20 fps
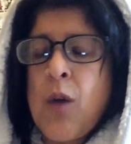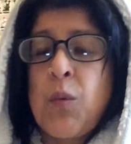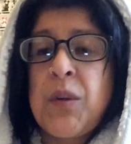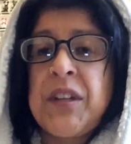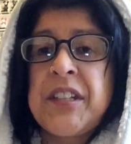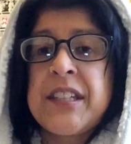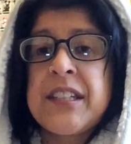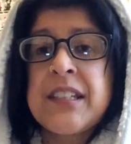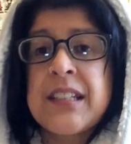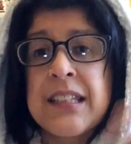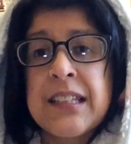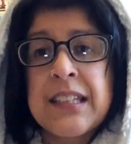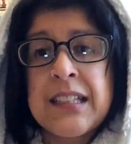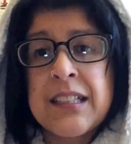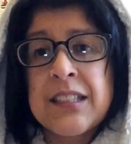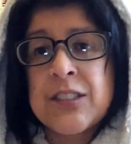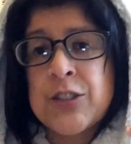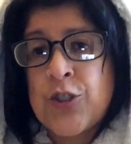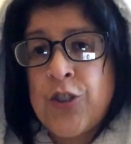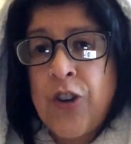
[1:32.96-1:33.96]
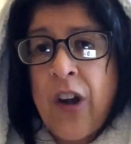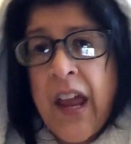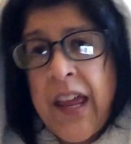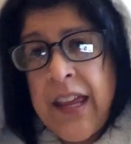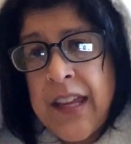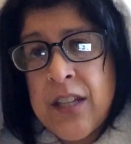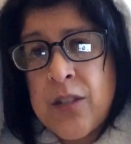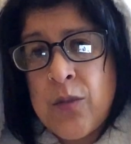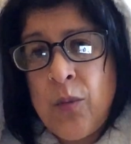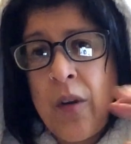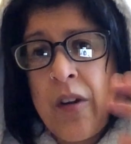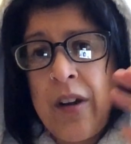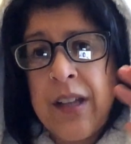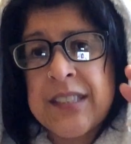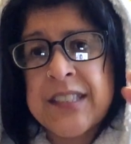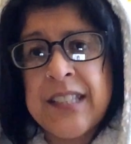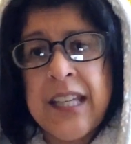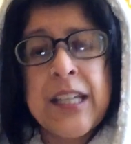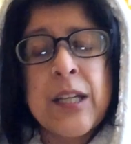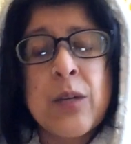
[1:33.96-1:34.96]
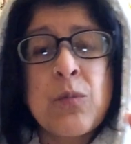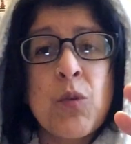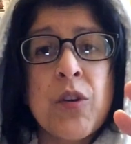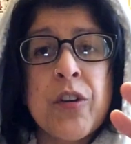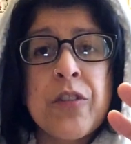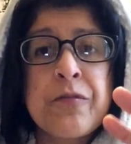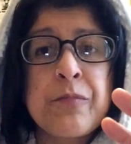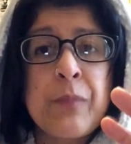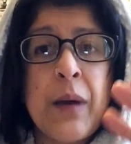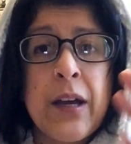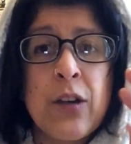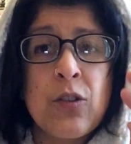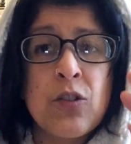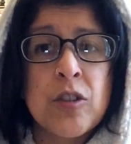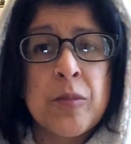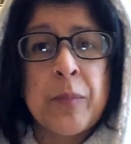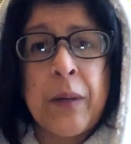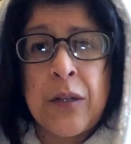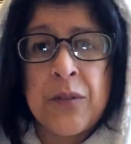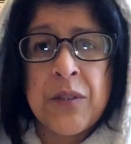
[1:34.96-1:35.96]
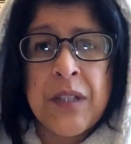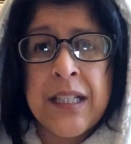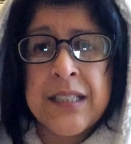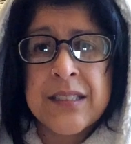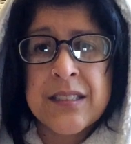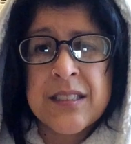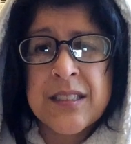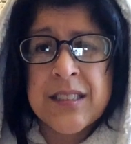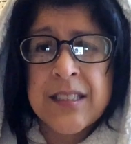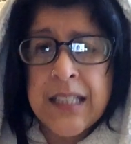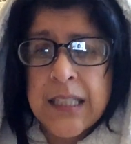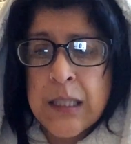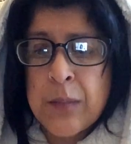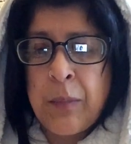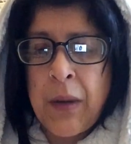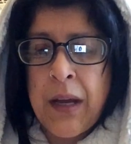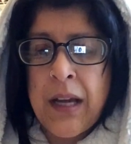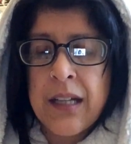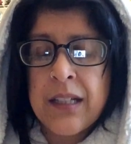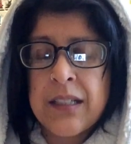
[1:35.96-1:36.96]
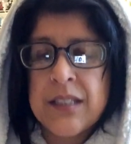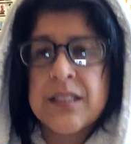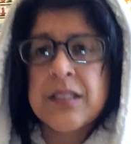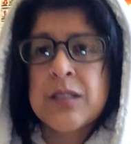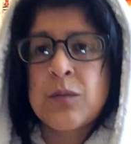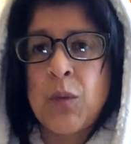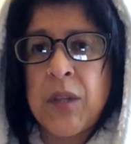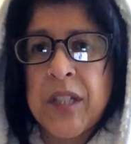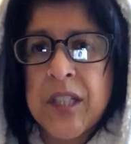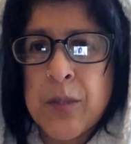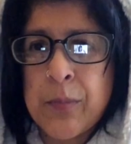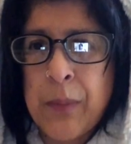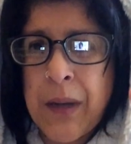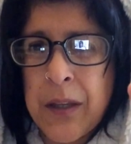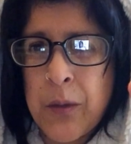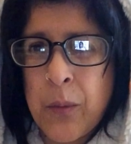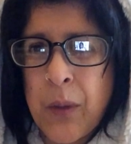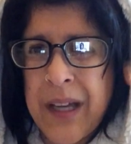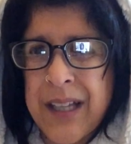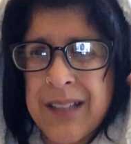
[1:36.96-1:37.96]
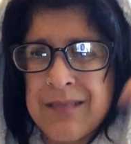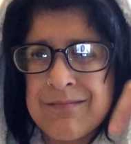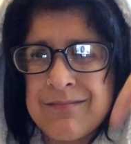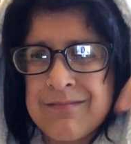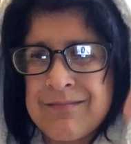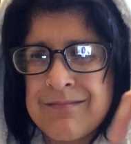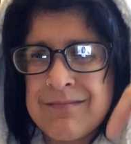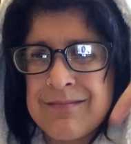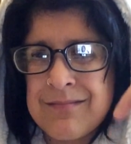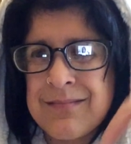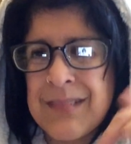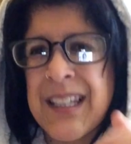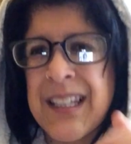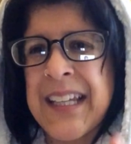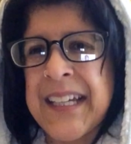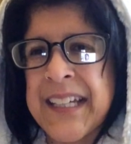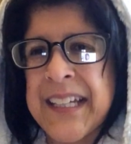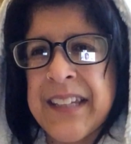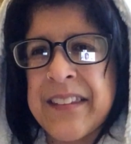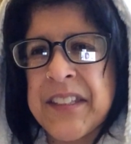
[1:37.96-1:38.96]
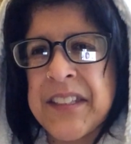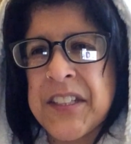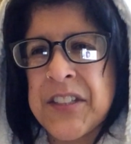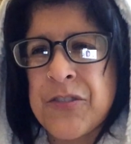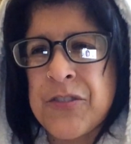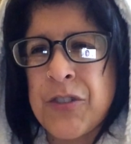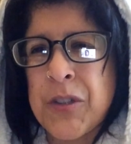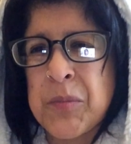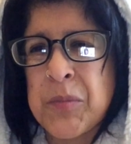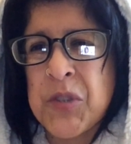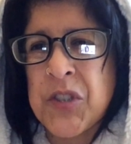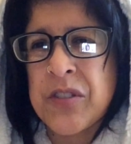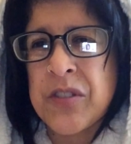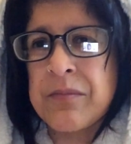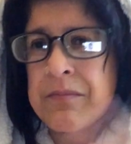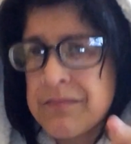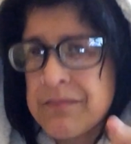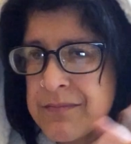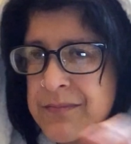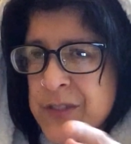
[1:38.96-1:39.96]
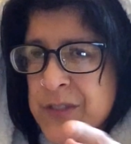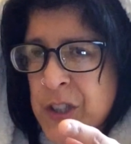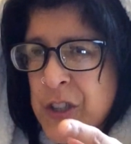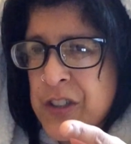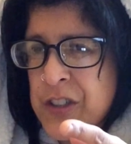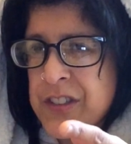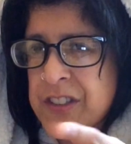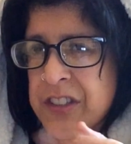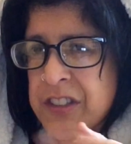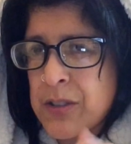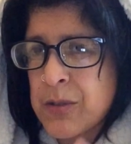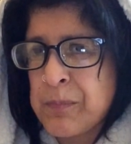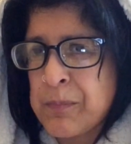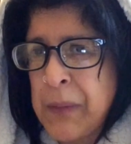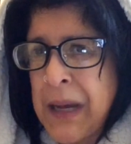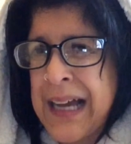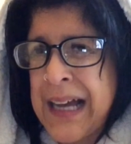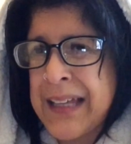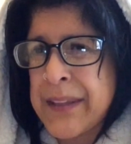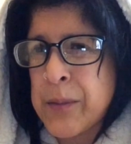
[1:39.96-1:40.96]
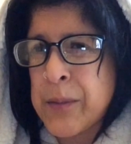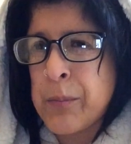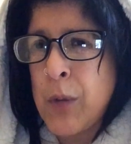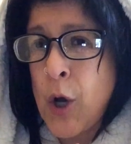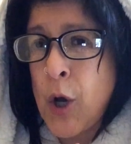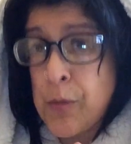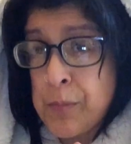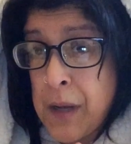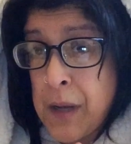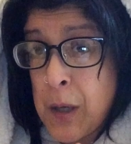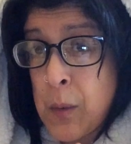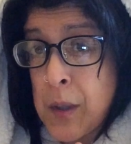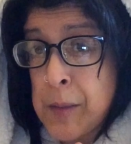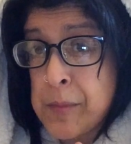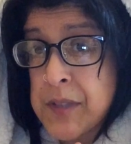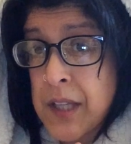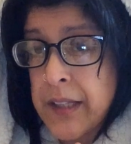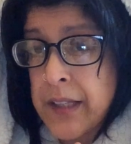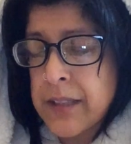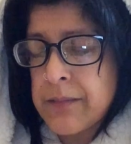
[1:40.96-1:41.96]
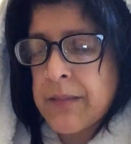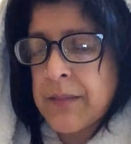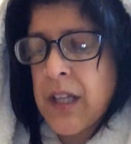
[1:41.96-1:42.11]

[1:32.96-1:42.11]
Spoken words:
we did a little trade where I sent him one of my All About Nat sticker packs, which, by the way, link in the description. You can still buy them on my website.